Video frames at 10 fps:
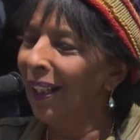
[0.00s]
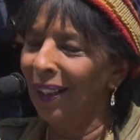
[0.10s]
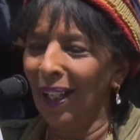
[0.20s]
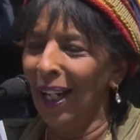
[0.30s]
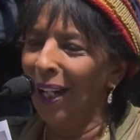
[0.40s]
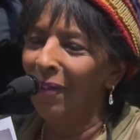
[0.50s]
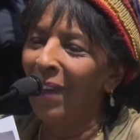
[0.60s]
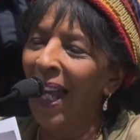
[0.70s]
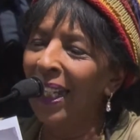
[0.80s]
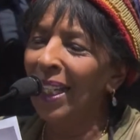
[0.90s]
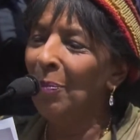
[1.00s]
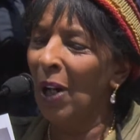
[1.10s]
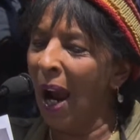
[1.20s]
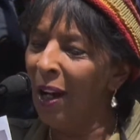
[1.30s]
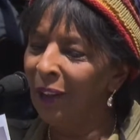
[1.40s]
Vallie
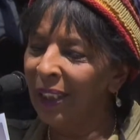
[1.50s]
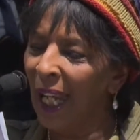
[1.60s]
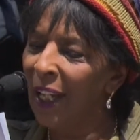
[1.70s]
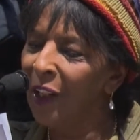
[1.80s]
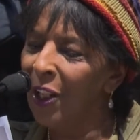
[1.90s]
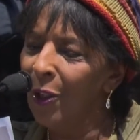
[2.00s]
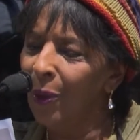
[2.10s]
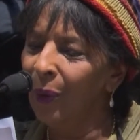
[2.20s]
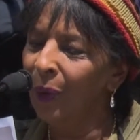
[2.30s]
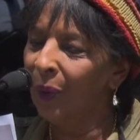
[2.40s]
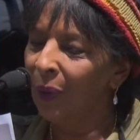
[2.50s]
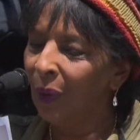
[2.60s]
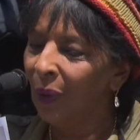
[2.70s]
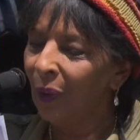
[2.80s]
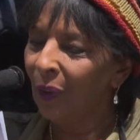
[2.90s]
Brown, thank you
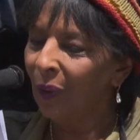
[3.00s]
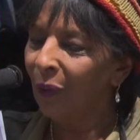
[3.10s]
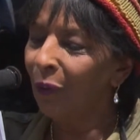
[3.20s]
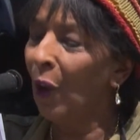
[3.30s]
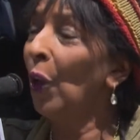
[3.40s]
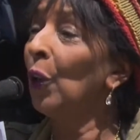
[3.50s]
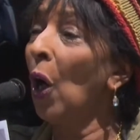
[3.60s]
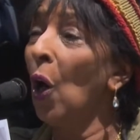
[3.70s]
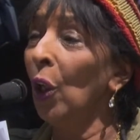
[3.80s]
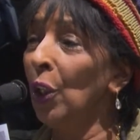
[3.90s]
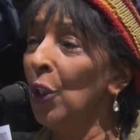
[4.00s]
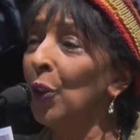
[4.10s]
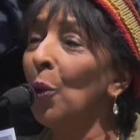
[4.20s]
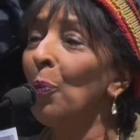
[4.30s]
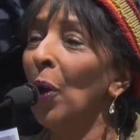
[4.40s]
for all your
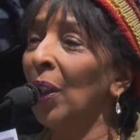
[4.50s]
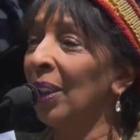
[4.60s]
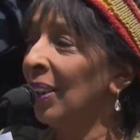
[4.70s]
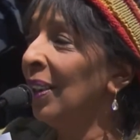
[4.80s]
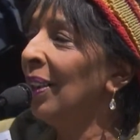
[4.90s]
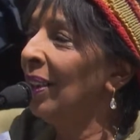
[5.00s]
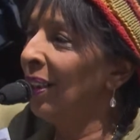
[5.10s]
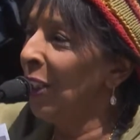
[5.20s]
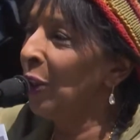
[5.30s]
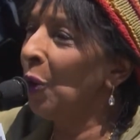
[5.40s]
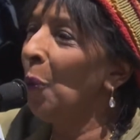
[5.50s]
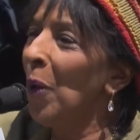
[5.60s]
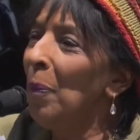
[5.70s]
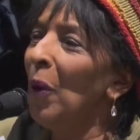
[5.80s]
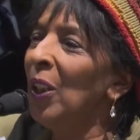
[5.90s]
support. These two
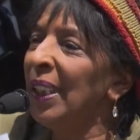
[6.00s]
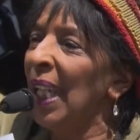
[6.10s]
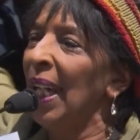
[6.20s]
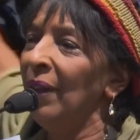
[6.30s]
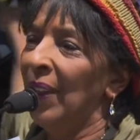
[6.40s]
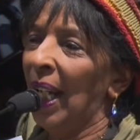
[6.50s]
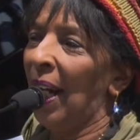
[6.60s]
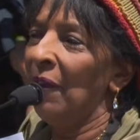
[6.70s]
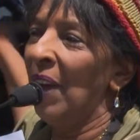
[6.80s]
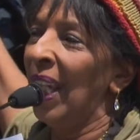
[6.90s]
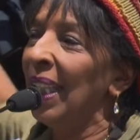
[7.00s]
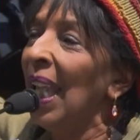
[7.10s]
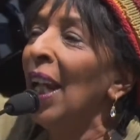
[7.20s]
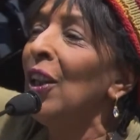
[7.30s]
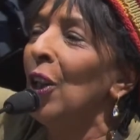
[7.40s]
people saved the cafe.
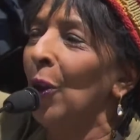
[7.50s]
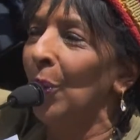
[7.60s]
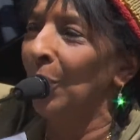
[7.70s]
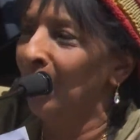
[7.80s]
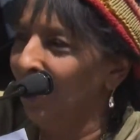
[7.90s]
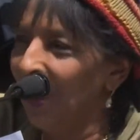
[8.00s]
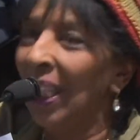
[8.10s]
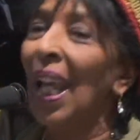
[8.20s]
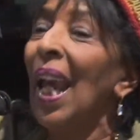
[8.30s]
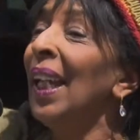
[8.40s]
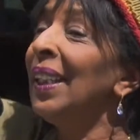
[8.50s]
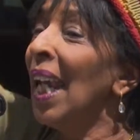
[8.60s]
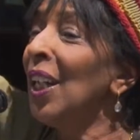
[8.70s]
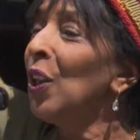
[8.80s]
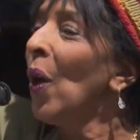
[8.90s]
Thank you. And
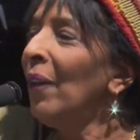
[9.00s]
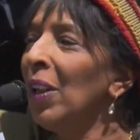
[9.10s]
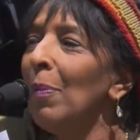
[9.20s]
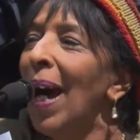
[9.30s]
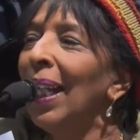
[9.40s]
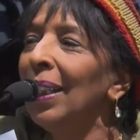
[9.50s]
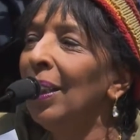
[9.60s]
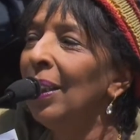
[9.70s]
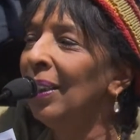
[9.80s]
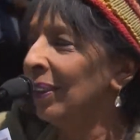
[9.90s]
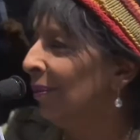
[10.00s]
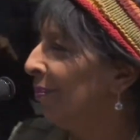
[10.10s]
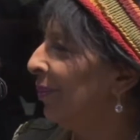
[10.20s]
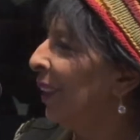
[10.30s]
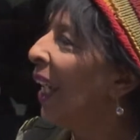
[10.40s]
thank you, everybody.
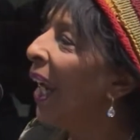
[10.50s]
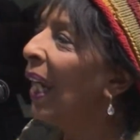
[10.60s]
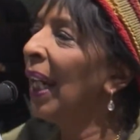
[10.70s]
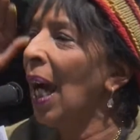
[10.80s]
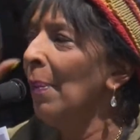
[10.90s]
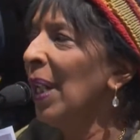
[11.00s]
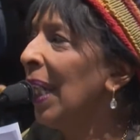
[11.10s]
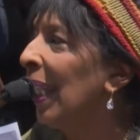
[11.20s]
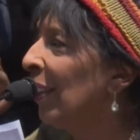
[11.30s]
And come and get